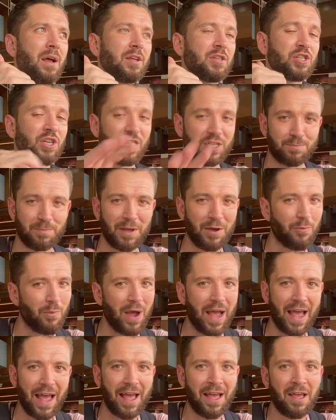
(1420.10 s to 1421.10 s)
Just be
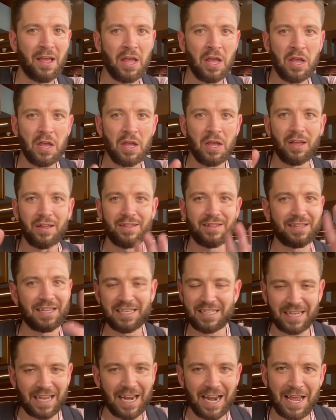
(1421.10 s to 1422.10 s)
aware,
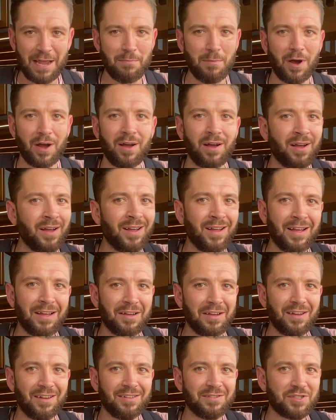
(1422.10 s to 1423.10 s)
disclaimer,
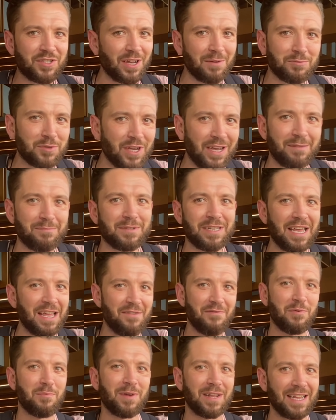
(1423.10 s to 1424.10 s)
sometimes
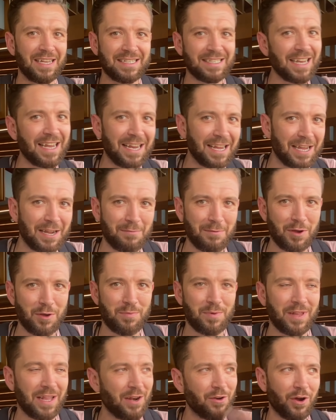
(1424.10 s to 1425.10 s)
even when they say they're going to be
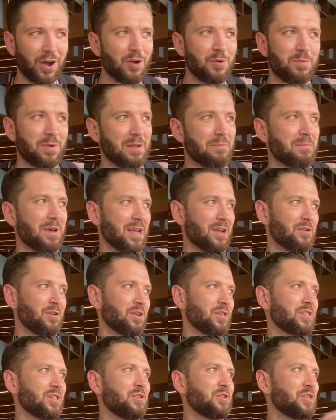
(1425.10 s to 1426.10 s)
open, they're not open in
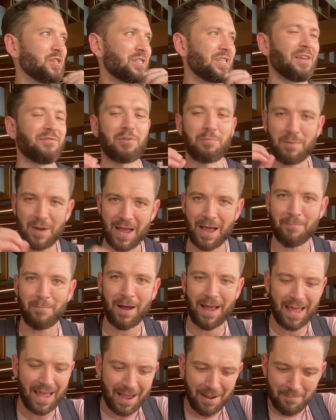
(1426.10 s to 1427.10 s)
Bangkok. So you just have to play it
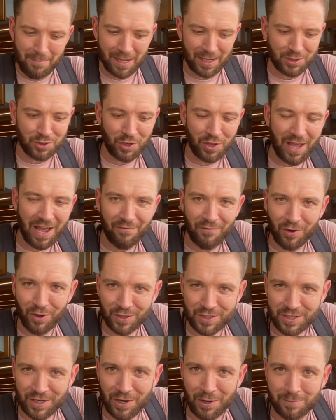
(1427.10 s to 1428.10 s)
by ear and make sure you have
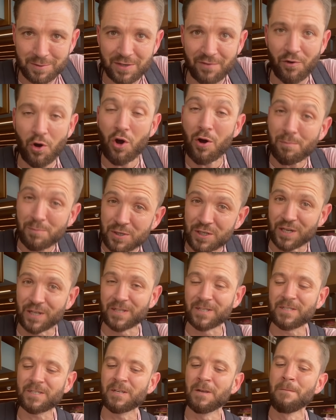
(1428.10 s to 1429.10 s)
lots and lots of
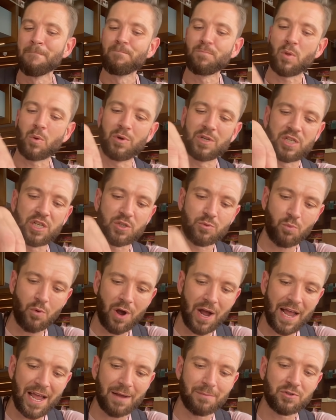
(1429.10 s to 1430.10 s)
options, which is
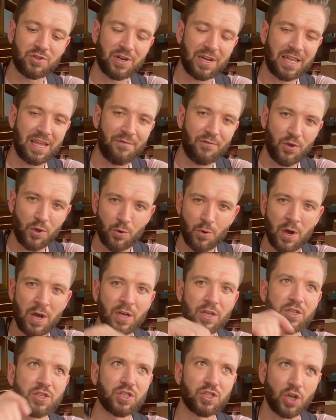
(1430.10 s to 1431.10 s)
why I'm trying to give you
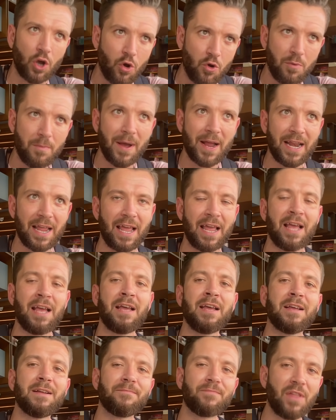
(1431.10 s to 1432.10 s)
so many
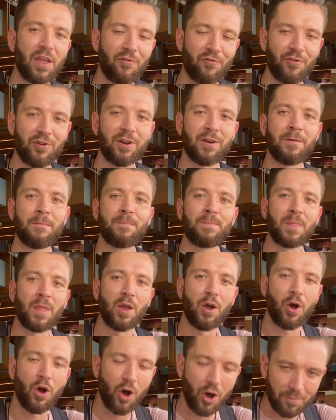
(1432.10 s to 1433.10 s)
different
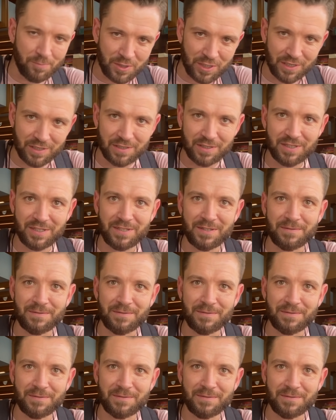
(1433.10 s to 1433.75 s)
options.